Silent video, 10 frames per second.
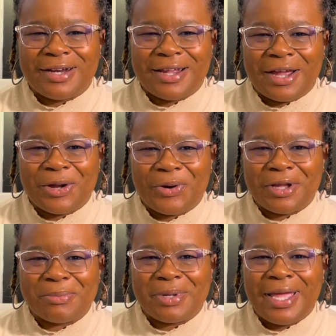
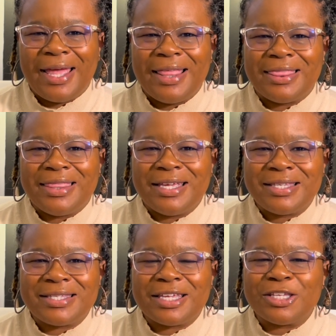diagram.
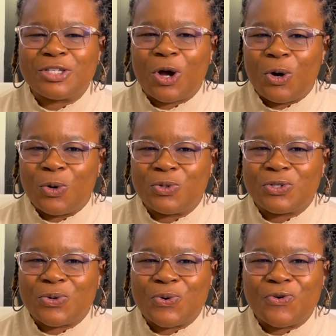This is old
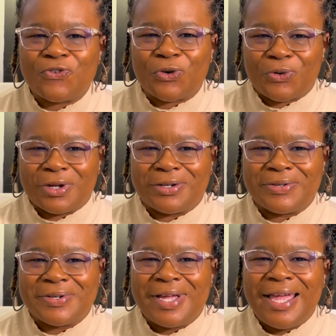school for
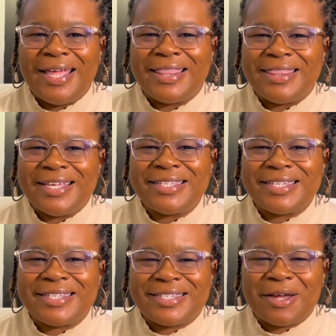real. This
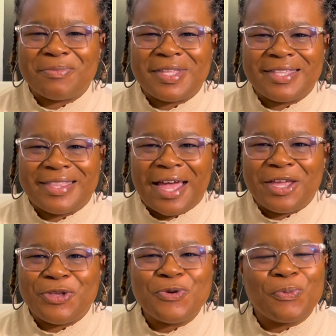is something
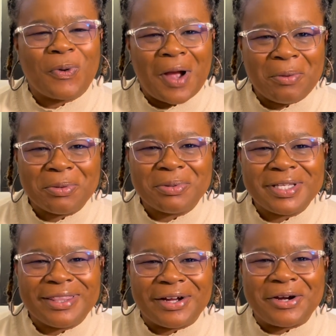that you probably
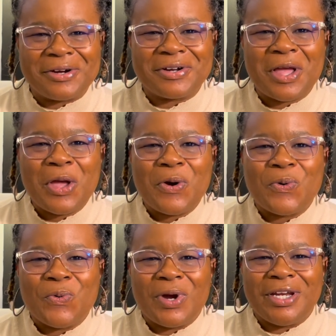learned
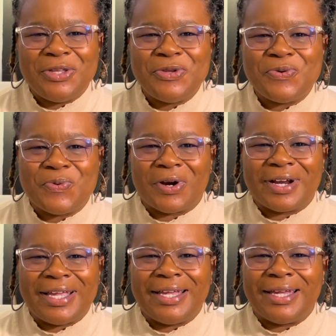when you were
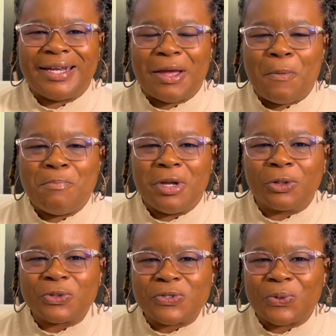in
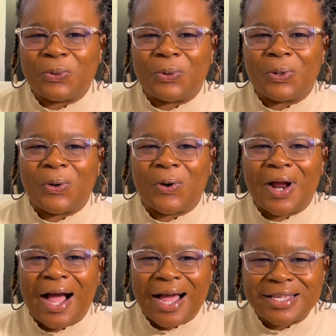middle school or
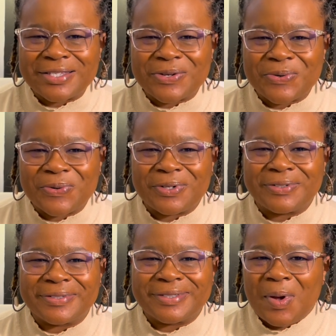high school.
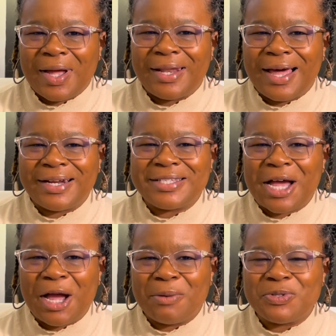A lot of
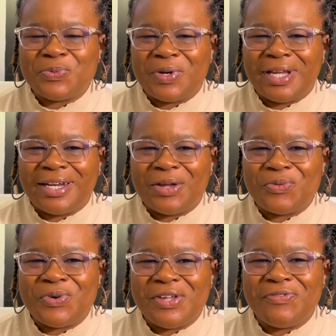times when
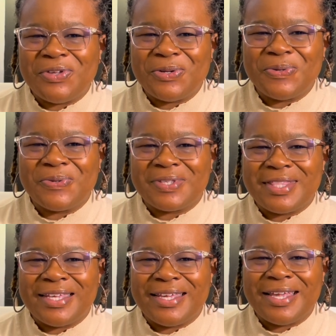we've used
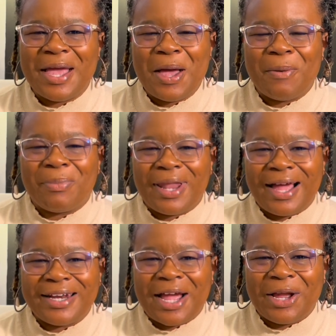the
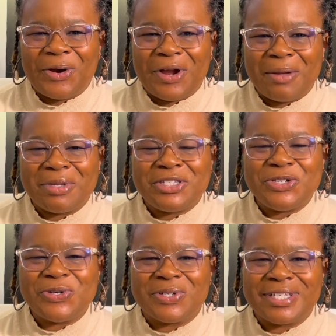plot diagram, it's
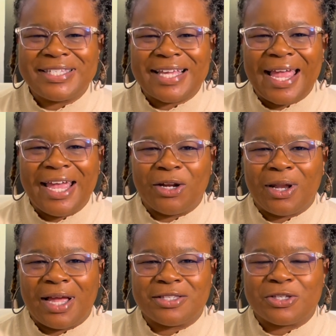usually to
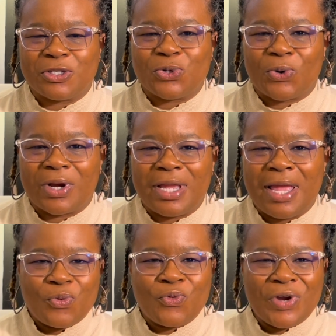analyze a story.
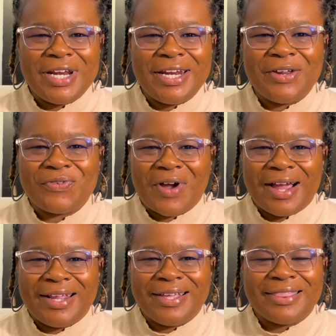Reading and
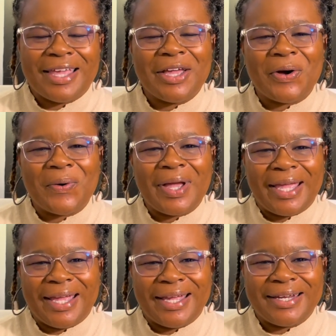writing, they go
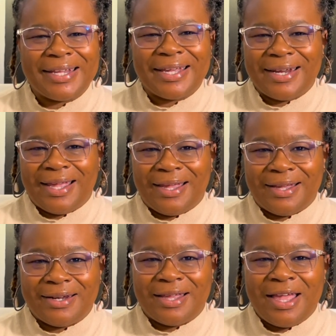hand in
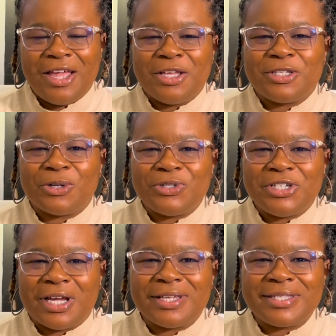hand. So
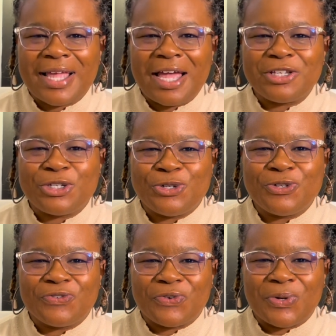just as
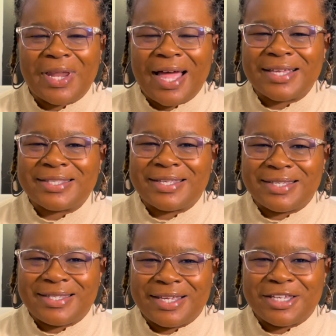useful as
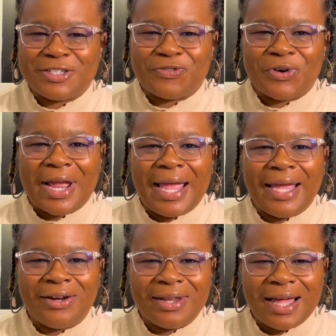this is for
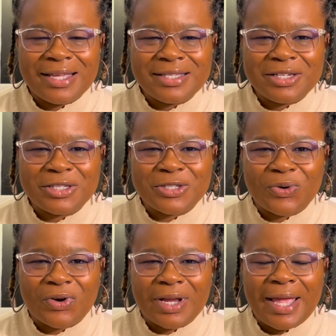analyzing a
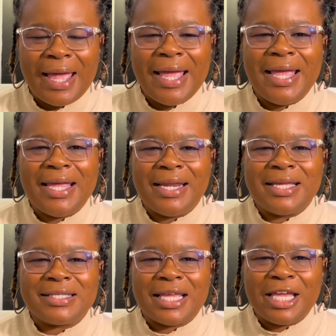story, it
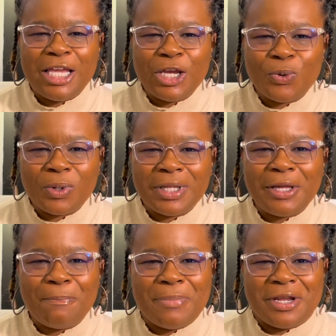is equally
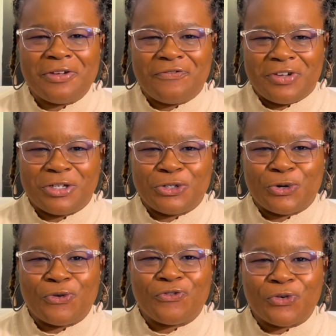
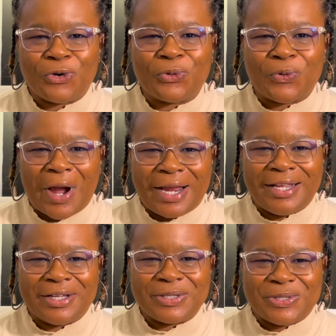beneficial for
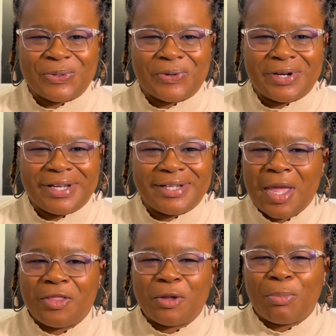writing a story.
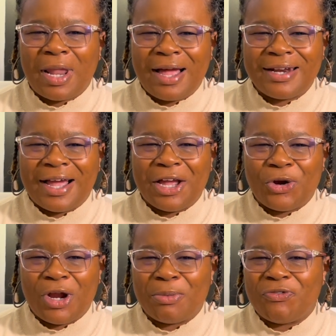And the plot
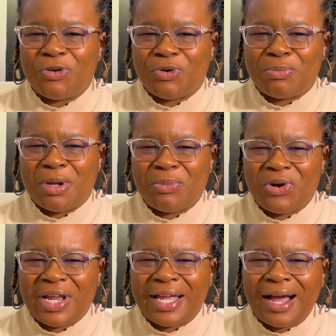diagram, if you remember,
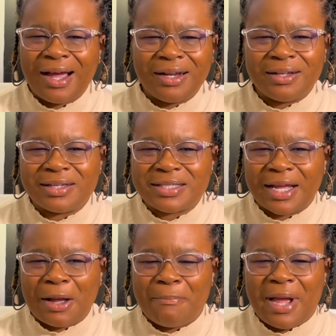it kind of looks
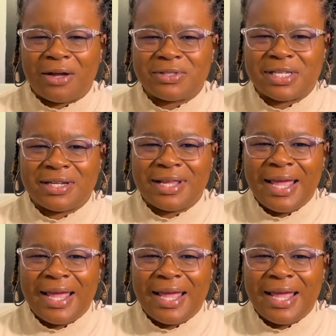like a mountain.